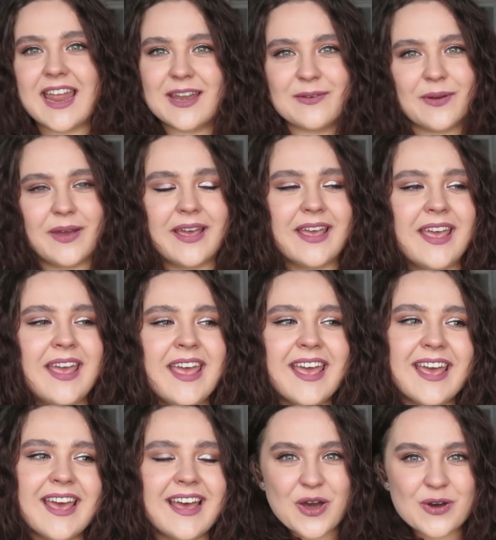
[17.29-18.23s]
Anyway,
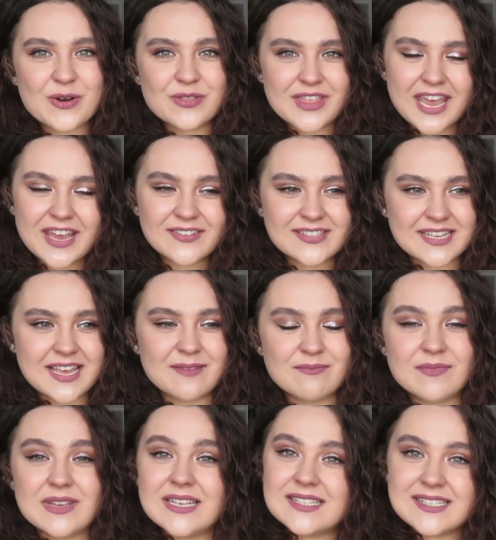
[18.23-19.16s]
so they've
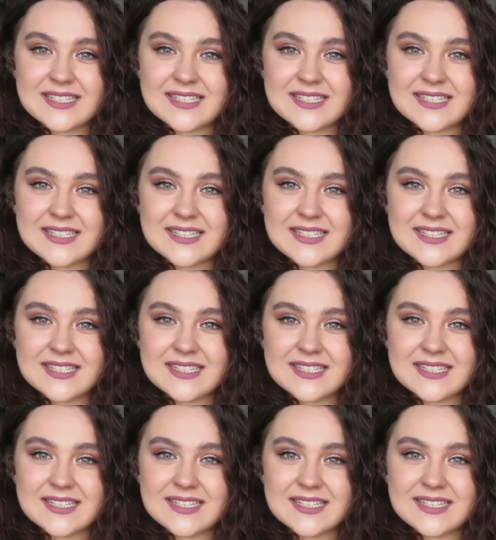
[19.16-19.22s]
sent me